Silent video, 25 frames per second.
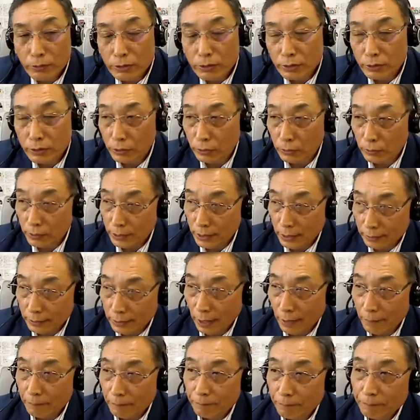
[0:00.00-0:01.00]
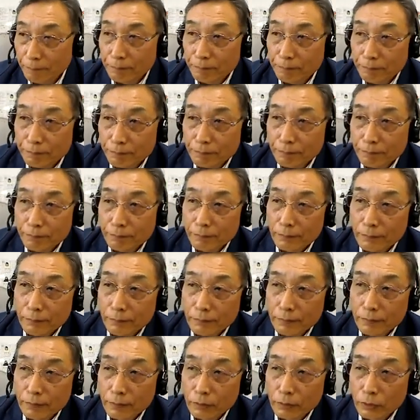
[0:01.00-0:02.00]
as well.
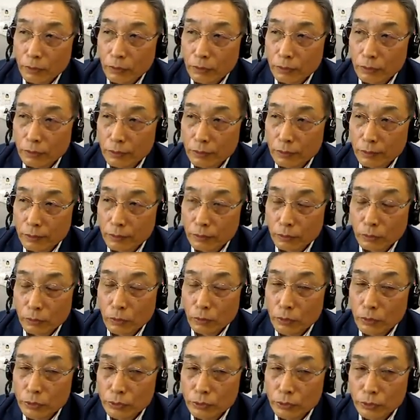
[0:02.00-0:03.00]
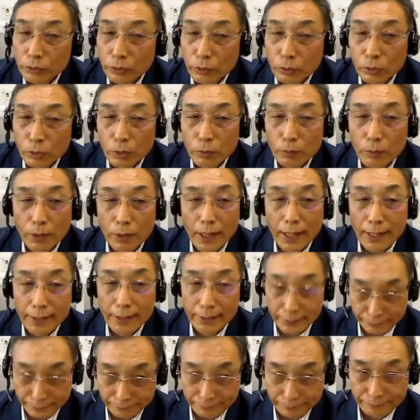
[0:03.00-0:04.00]
In some cases,
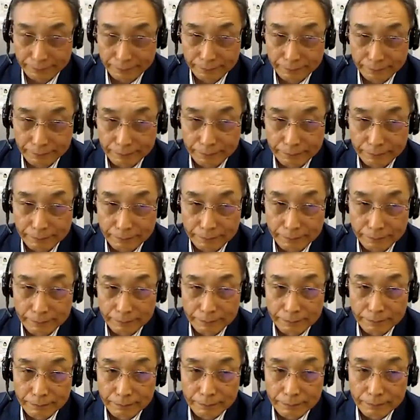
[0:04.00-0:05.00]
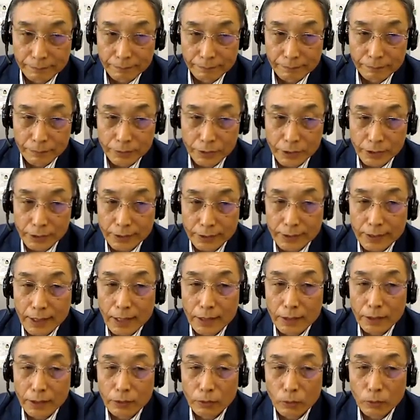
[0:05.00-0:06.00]
parents donated some of the
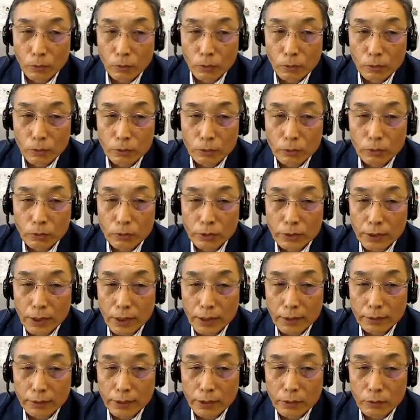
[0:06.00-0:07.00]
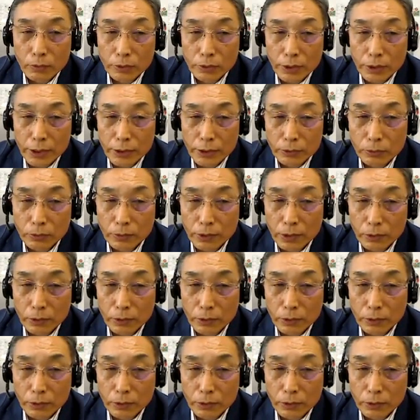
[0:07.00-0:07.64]
cleaning uh, tools for cleaning.